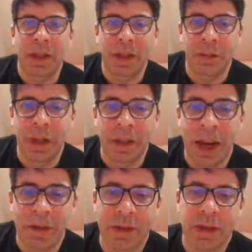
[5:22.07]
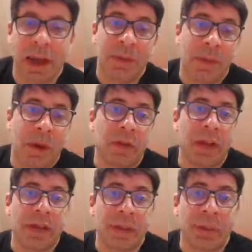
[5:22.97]
in Blitz. How's the time? They're both
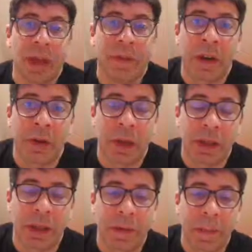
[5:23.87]
actually playing very quickly.